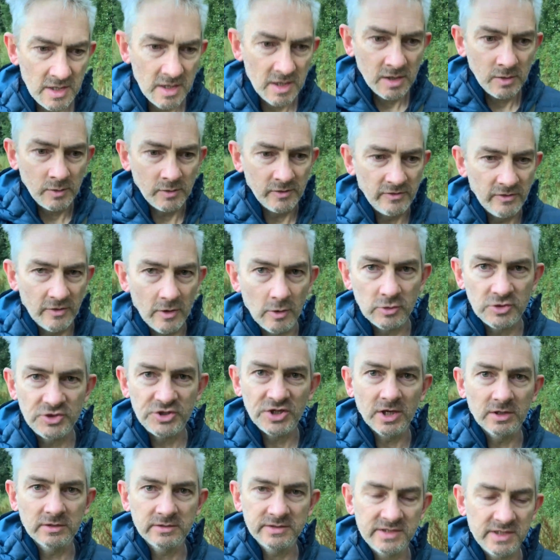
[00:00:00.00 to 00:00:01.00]
with no
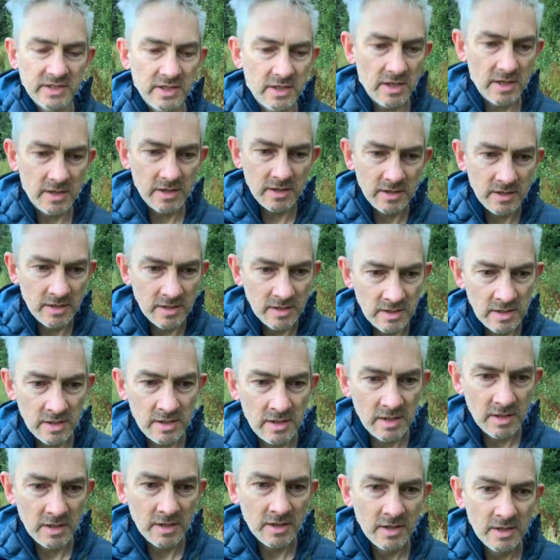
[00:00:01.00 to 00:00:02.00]
shelter.
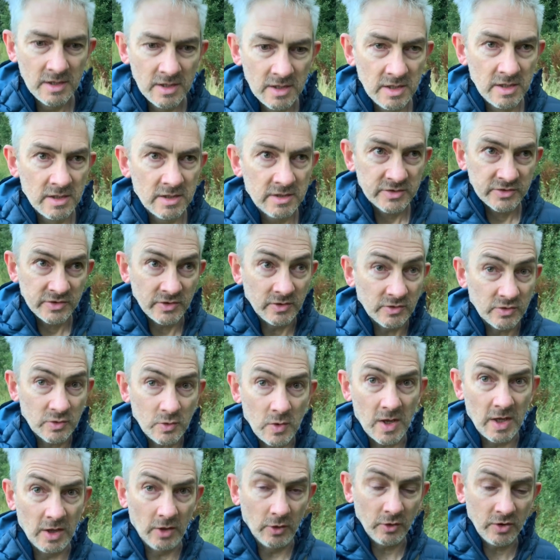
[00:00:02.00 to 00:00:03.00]
So I was
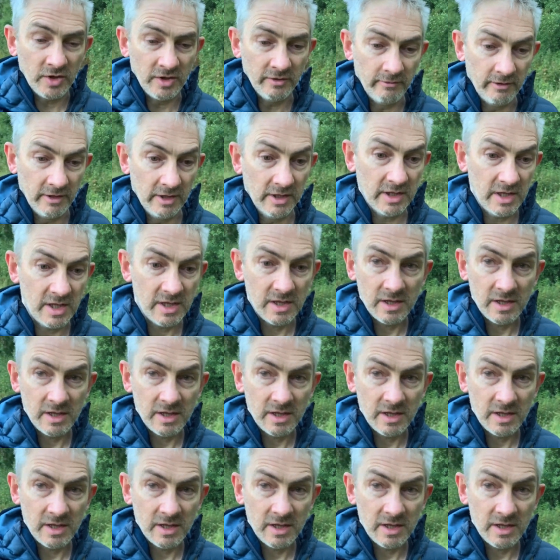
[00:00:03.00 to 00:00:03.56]
quite lucky, really.